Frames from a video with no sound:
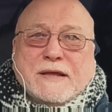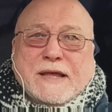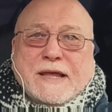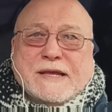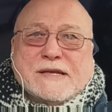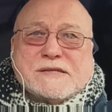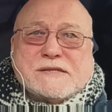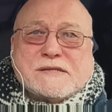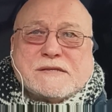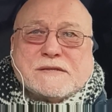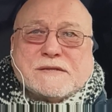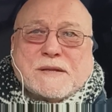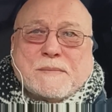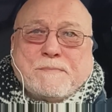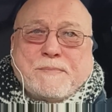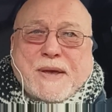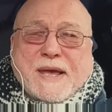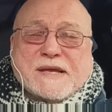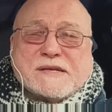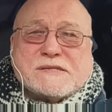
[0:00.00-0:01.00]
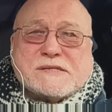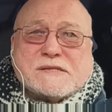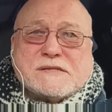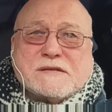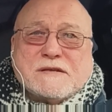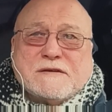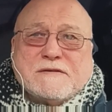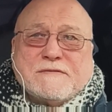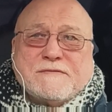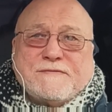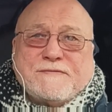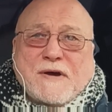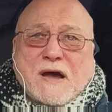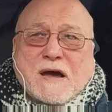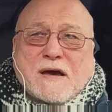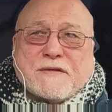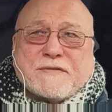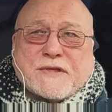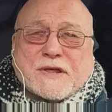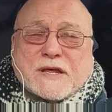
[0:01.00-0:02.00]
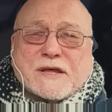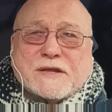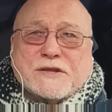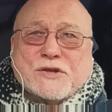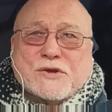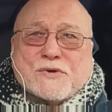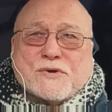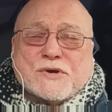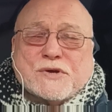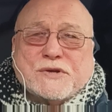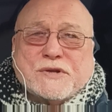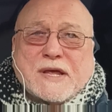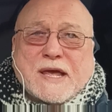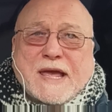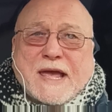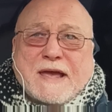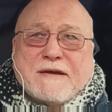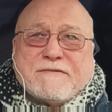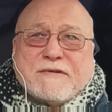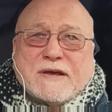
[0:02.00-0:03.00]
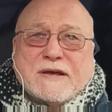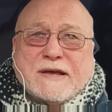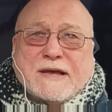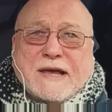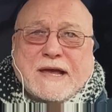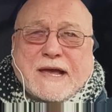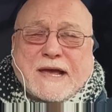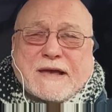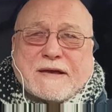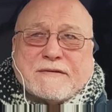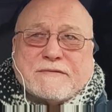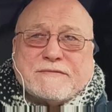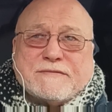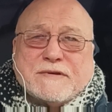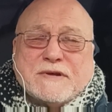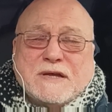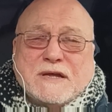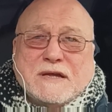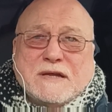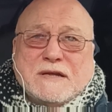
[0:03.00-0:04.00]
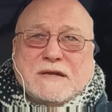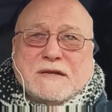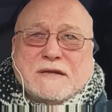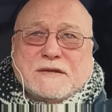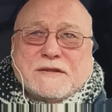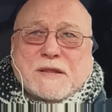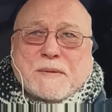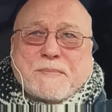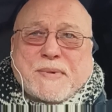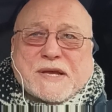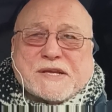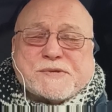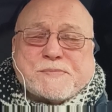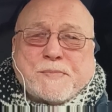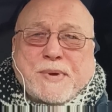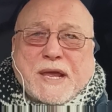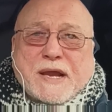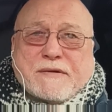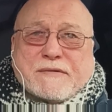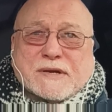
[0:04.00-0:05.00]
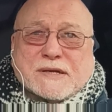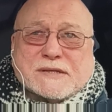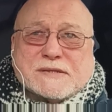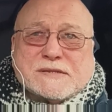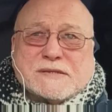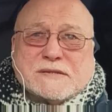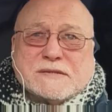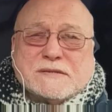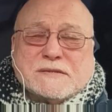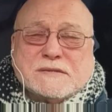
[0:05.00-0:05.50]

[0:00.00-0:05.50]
is the best father you could ever have, the best parent,